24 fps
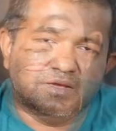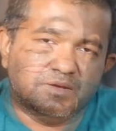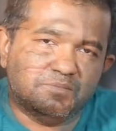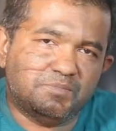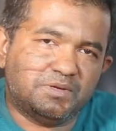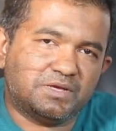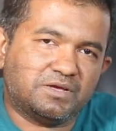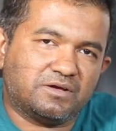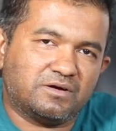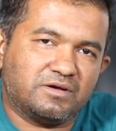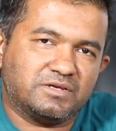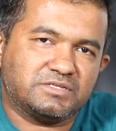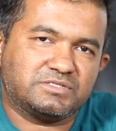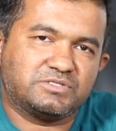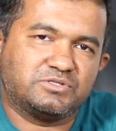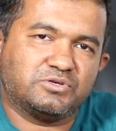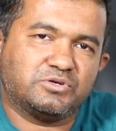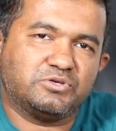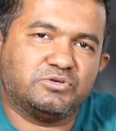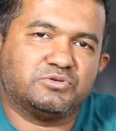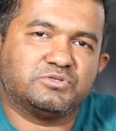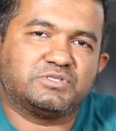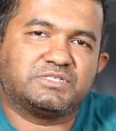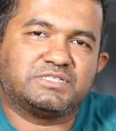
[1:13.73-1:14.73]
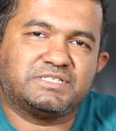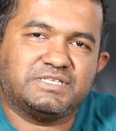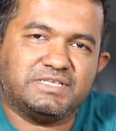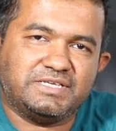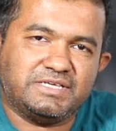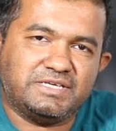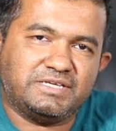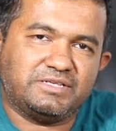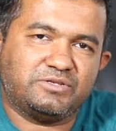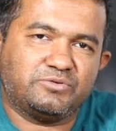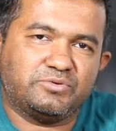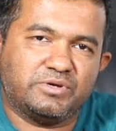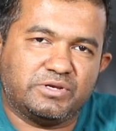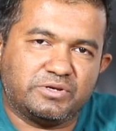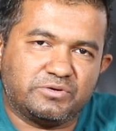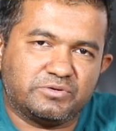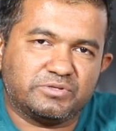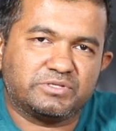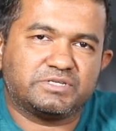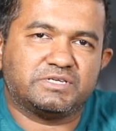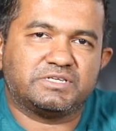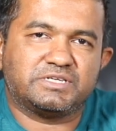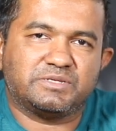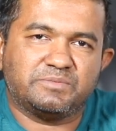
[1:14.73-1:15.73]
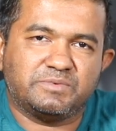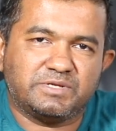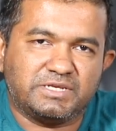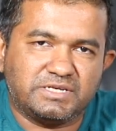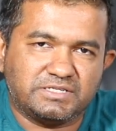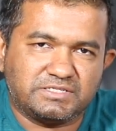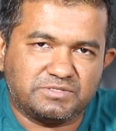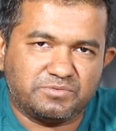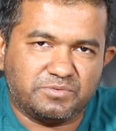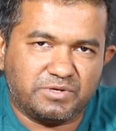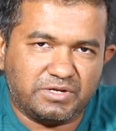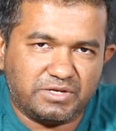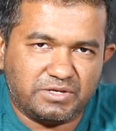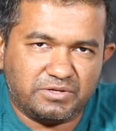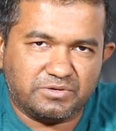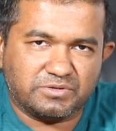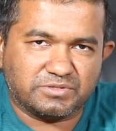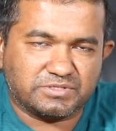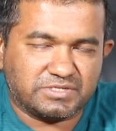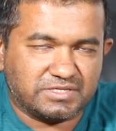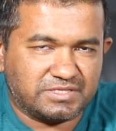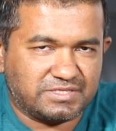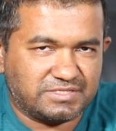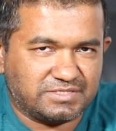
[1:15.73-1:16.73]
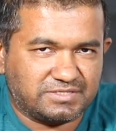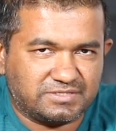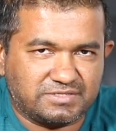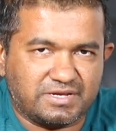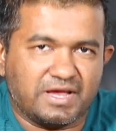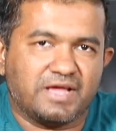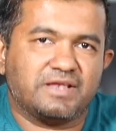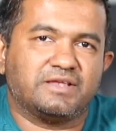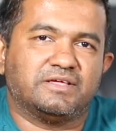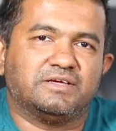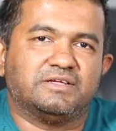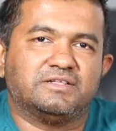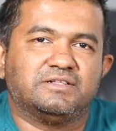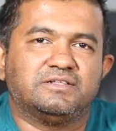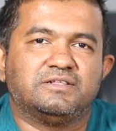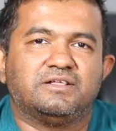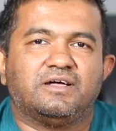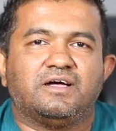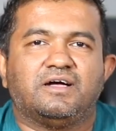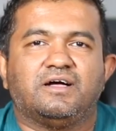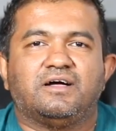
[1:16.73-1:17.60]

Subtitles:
Because though you see 20 to 30 minutes videos in this channel,